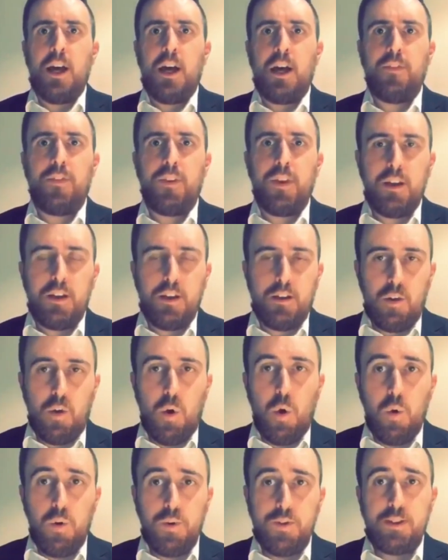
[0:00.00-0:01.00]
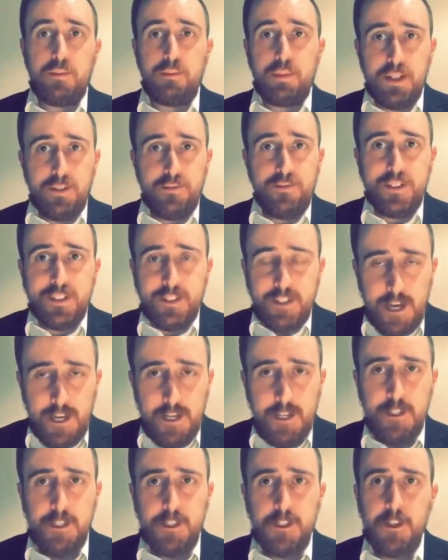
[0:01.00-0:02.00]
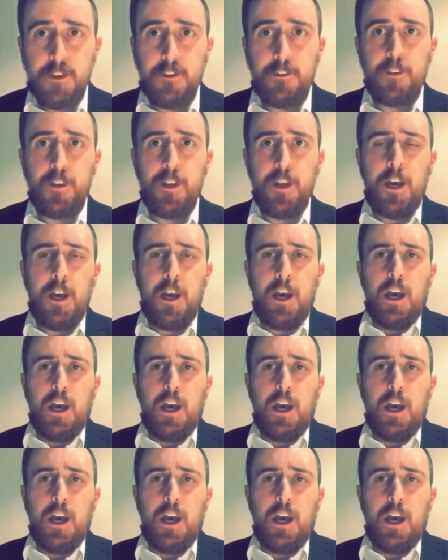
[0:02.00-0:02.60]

I think it caused a bit of tension.